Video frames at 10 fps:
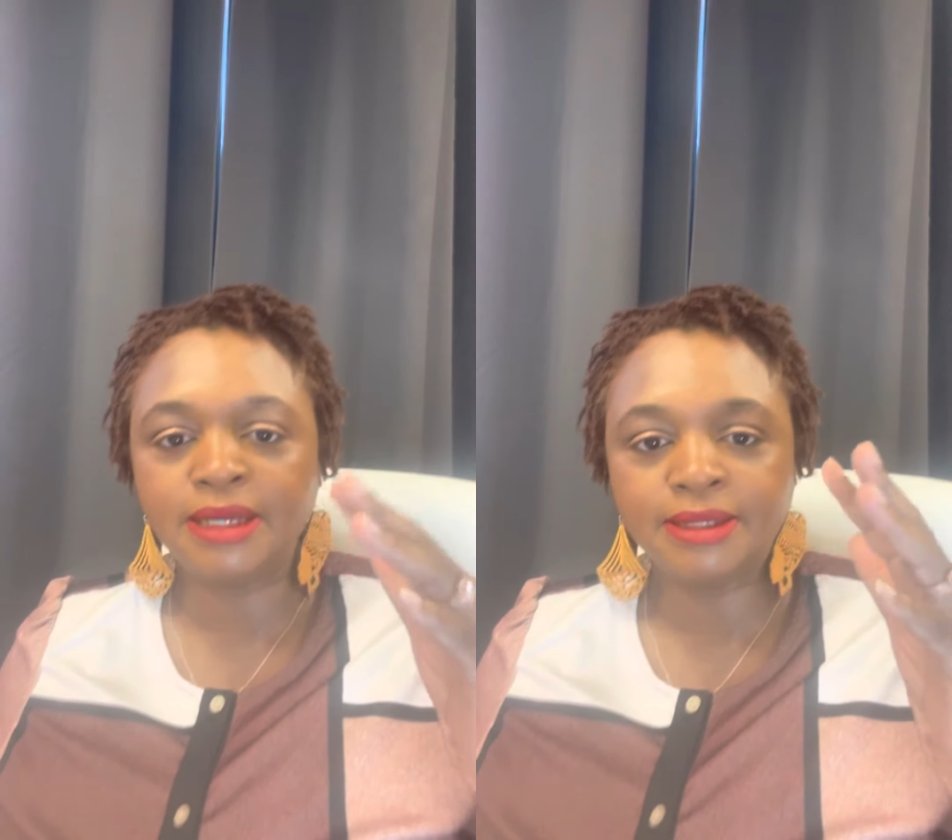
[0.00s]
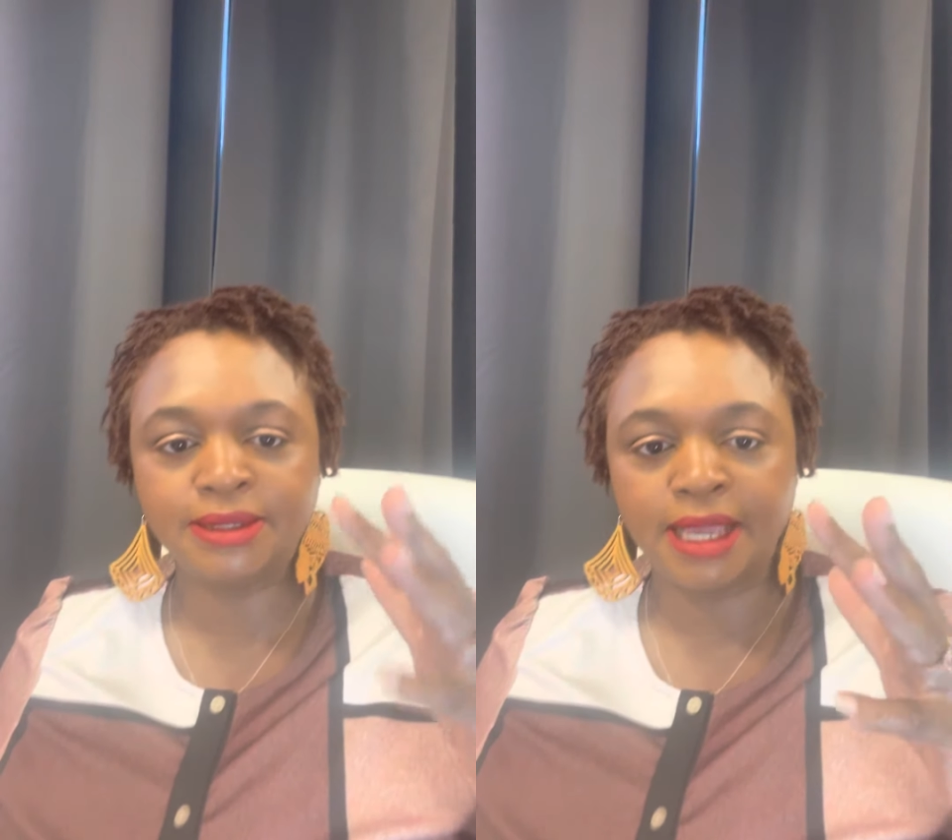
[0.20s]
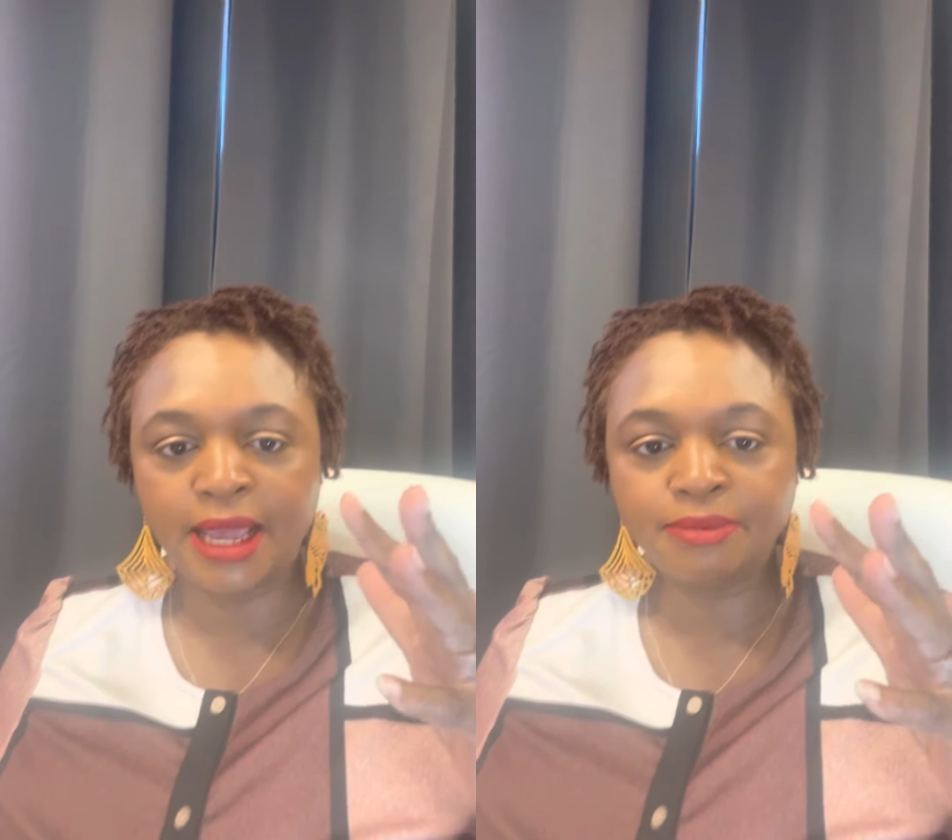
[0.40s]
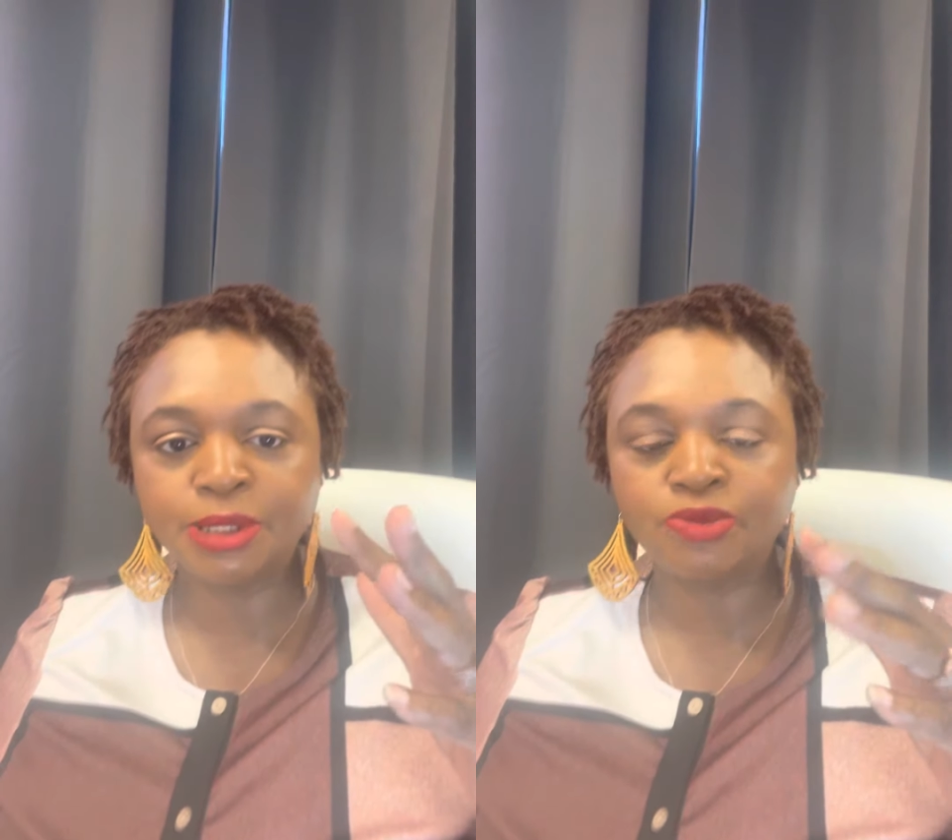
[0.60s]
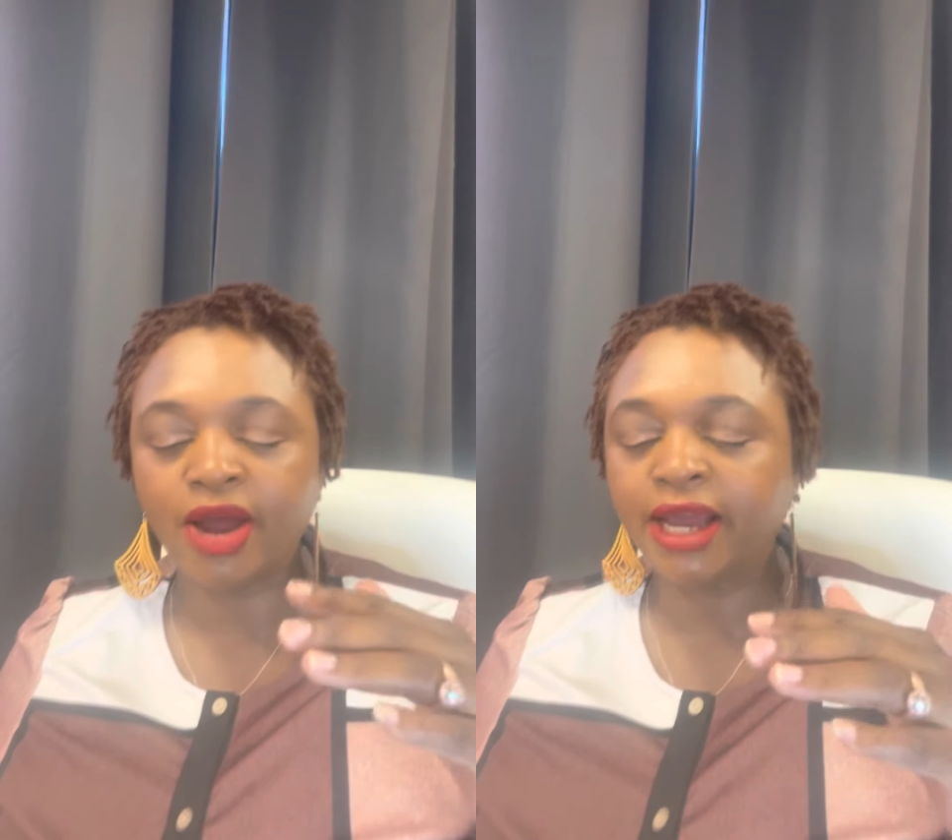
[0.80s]

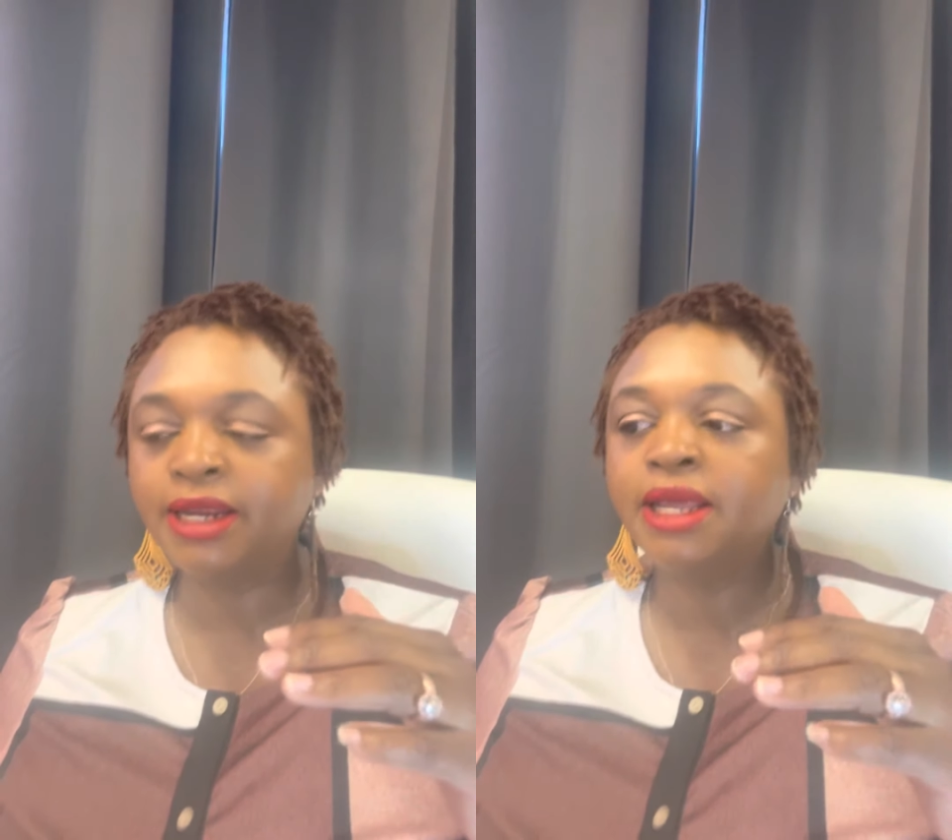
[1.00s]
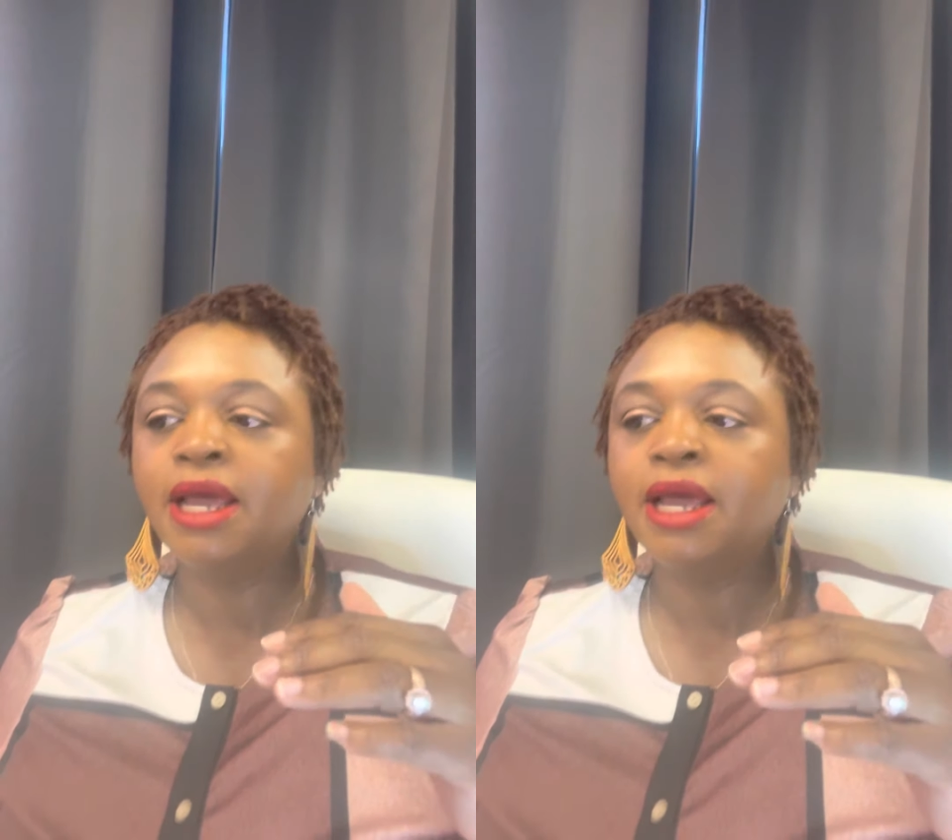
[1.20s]
exams, right?